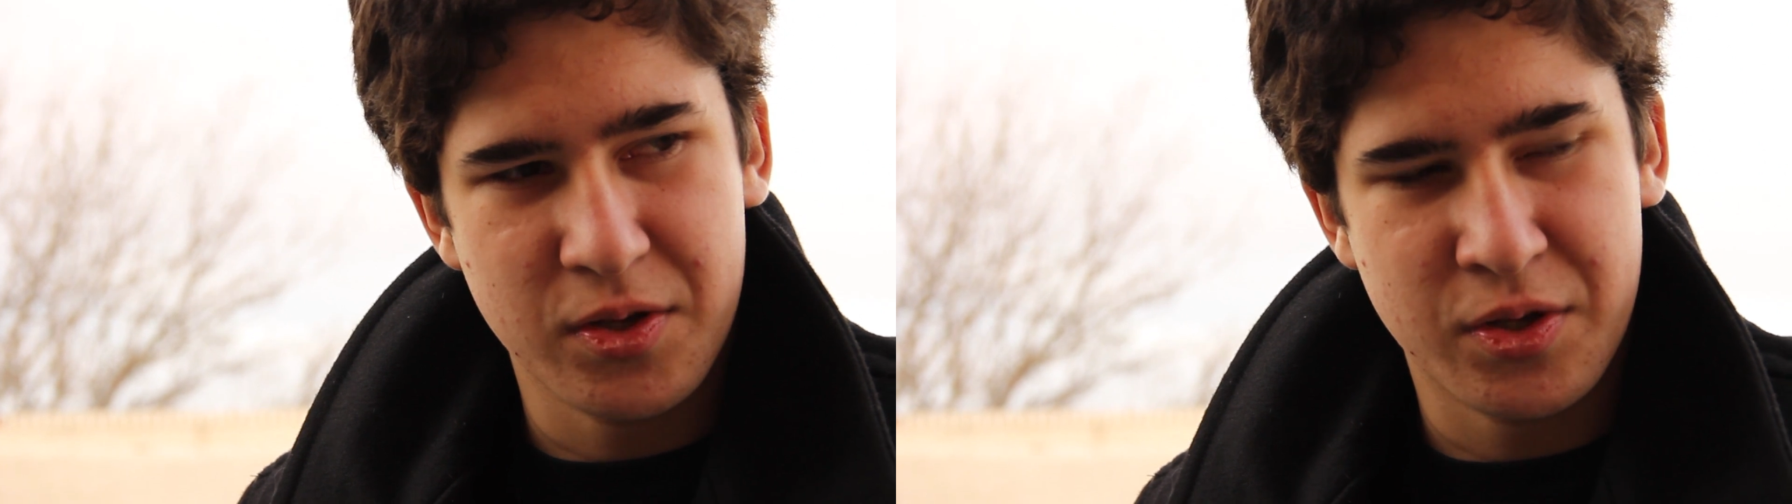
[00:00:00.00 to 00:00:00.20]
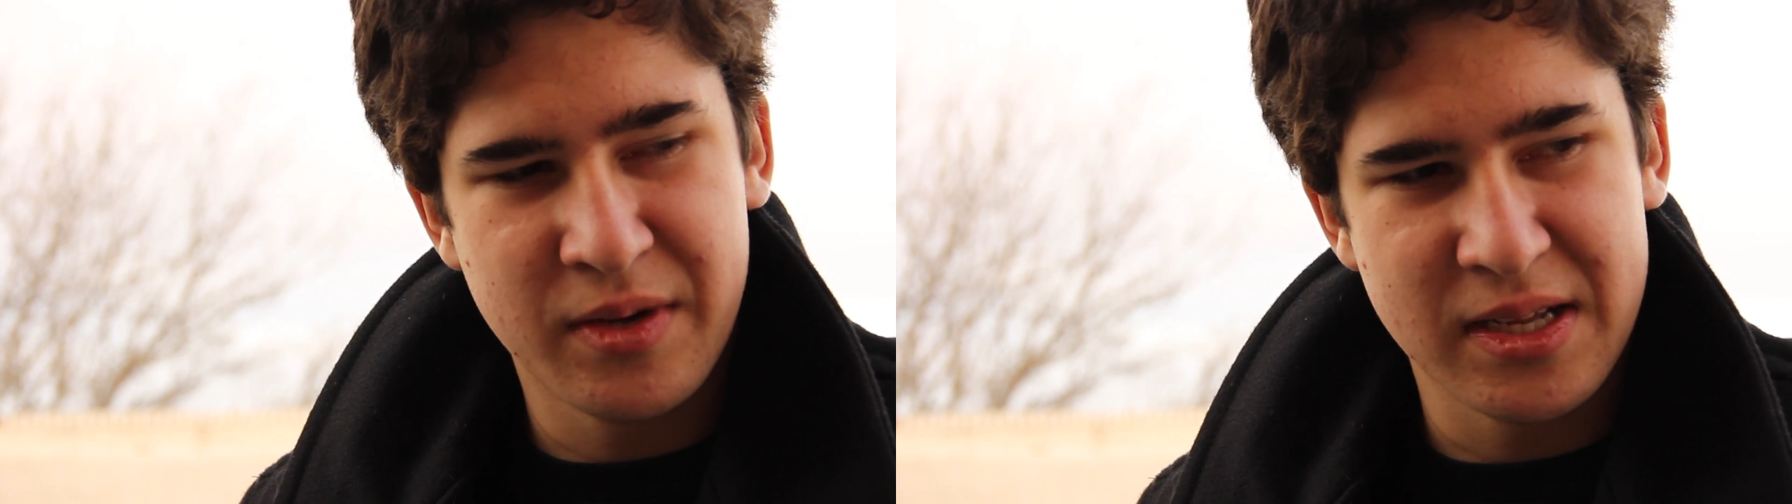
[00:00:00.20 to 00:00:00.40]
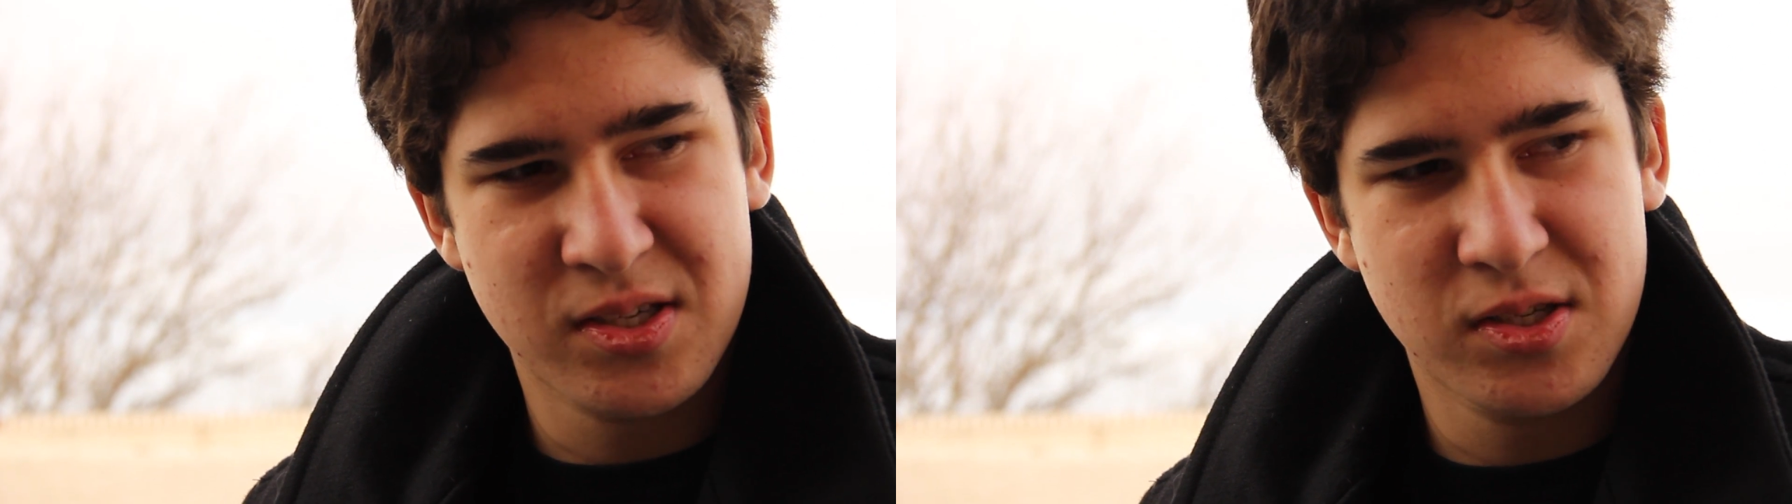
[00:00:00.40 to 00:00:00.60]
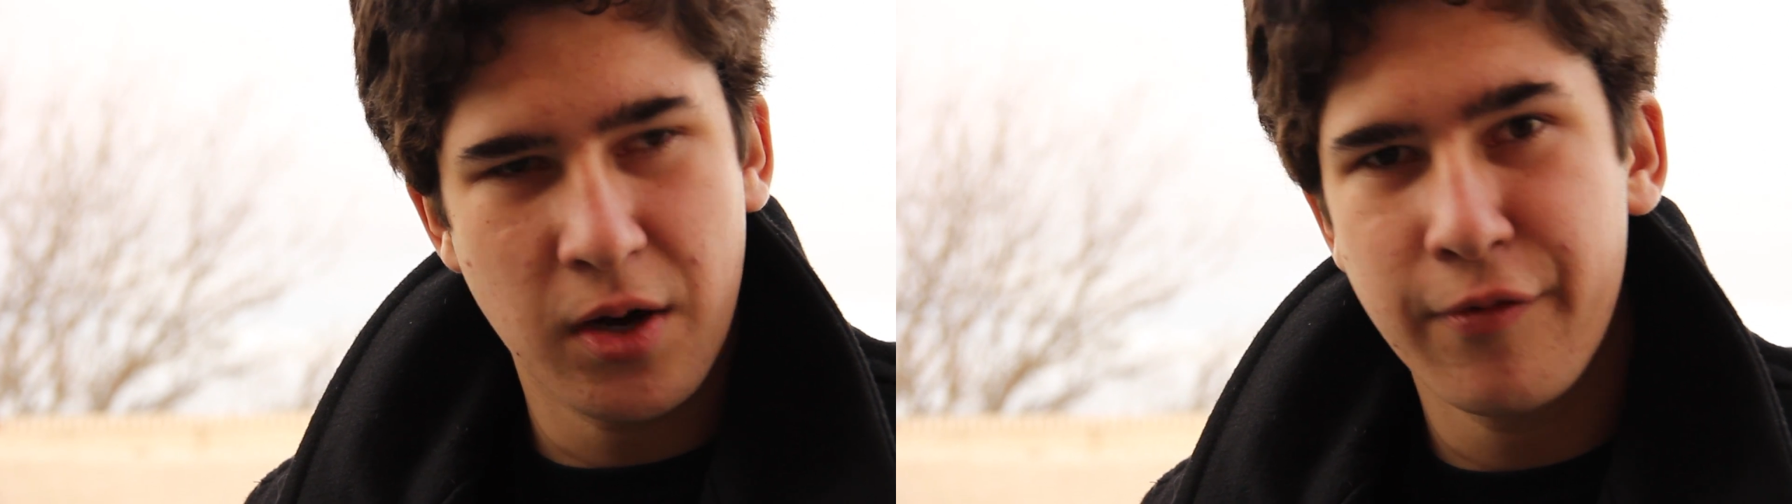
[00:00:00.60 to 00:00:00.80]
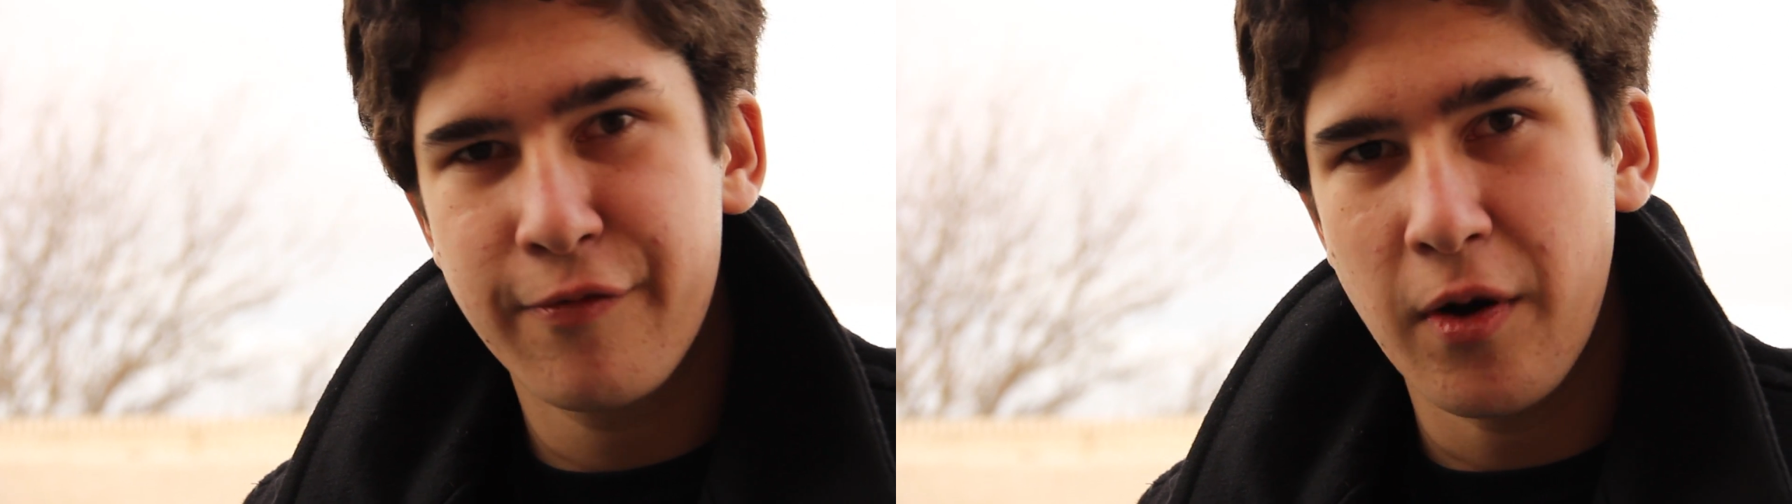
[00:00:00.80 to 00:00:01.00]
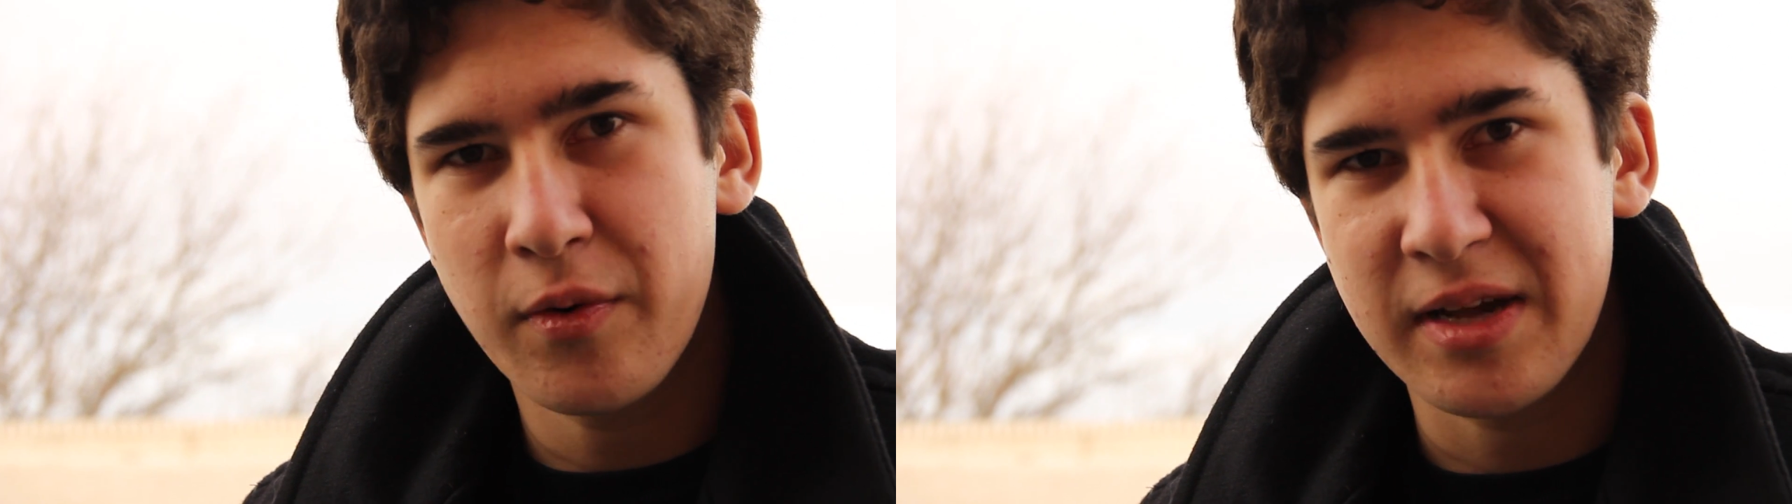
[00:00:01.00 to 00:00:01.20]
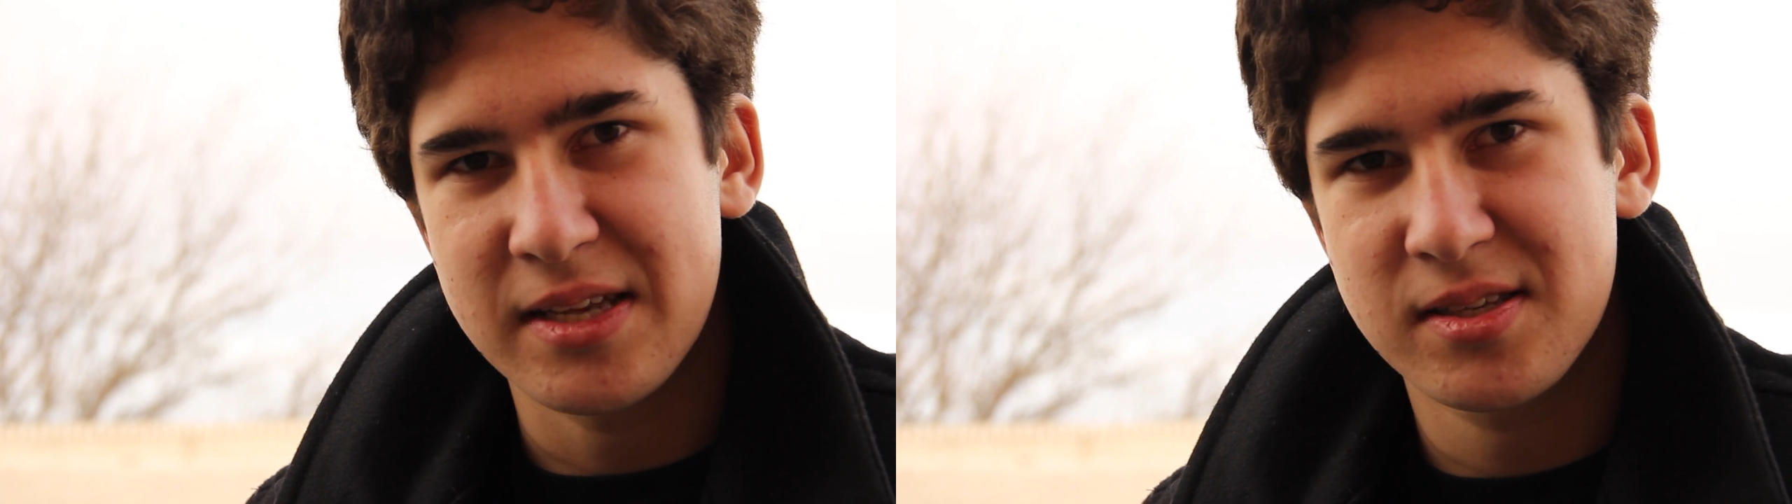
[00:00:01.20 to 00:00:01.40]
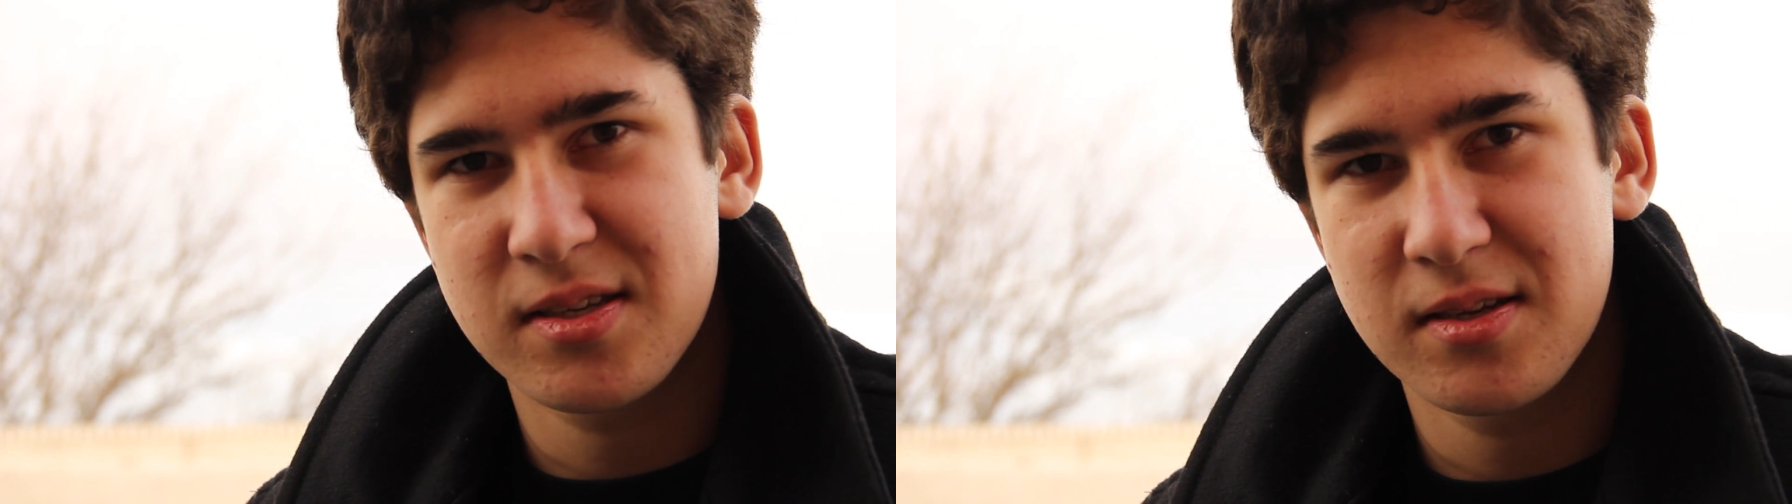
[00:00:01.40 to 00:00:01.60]
you get so
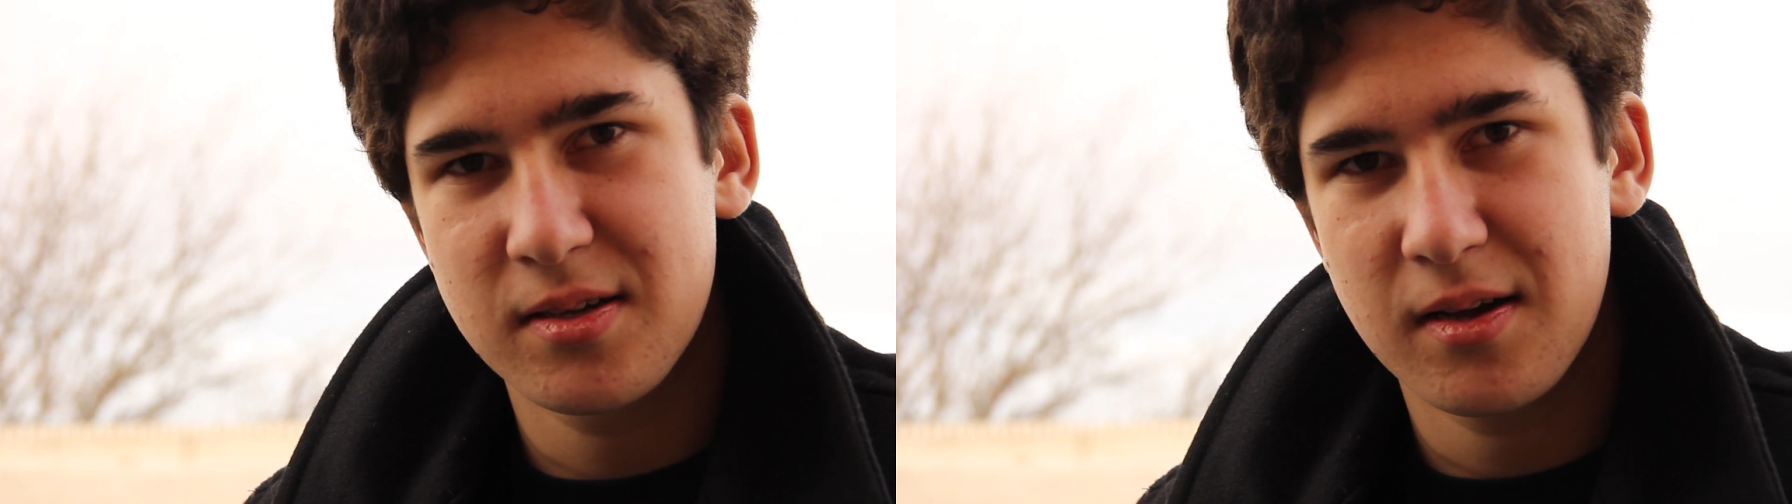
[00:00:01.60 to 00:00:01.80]
focused